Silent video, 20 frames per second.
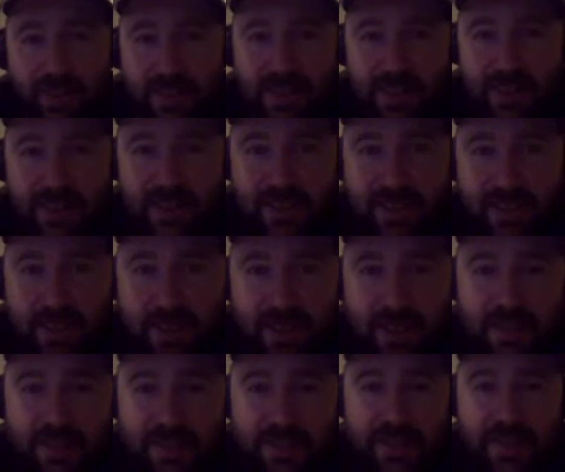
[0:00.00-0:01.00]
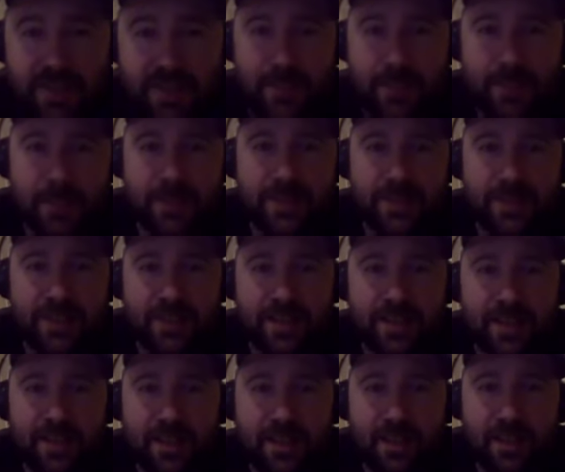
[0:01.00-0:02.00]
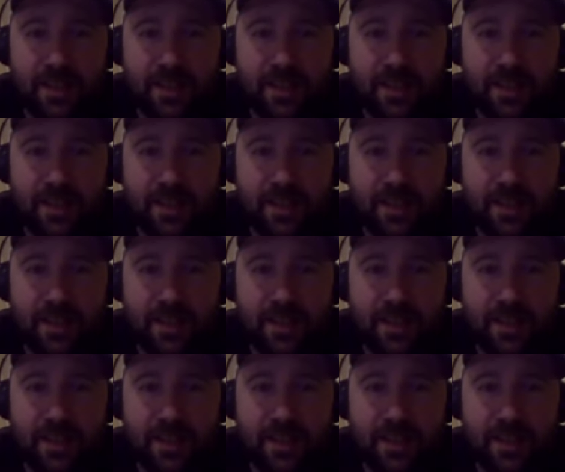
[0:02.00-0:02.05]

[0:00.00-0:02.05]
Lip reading: still a Seahawks fan, but the